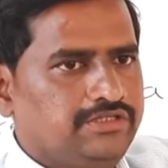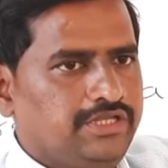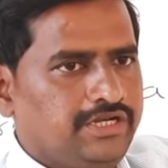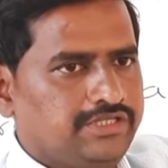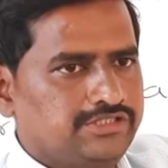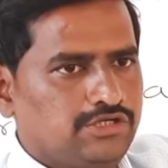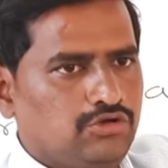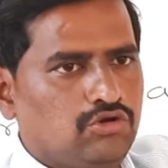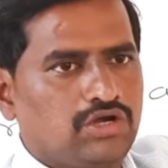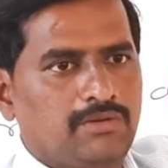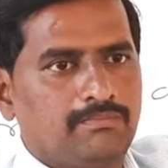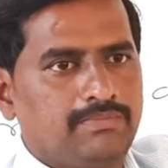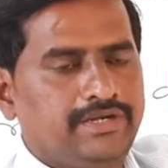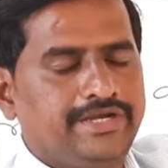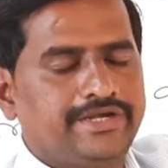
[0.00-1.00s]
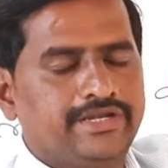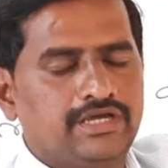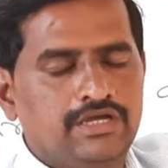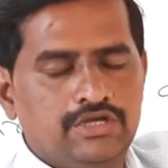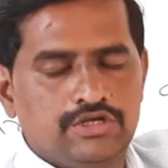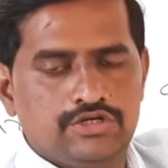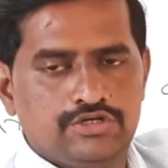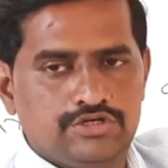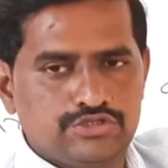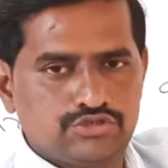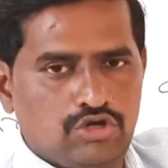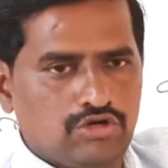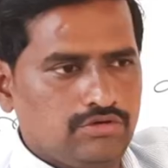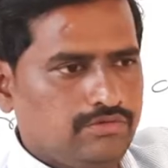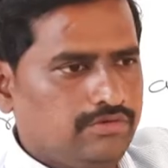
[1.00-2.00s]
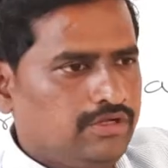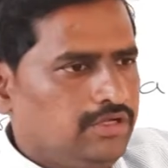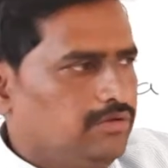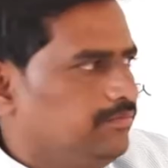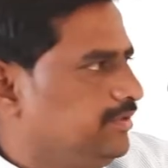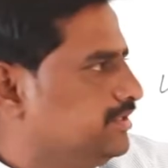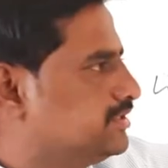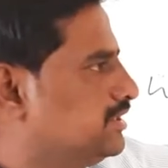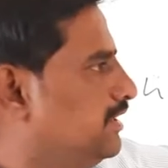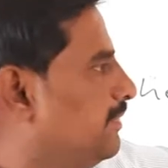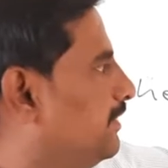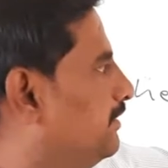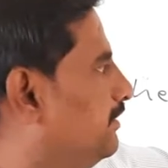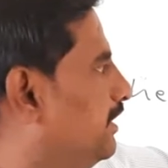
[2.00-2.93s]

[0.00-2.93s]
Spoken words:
there is no complete dissolve. Means the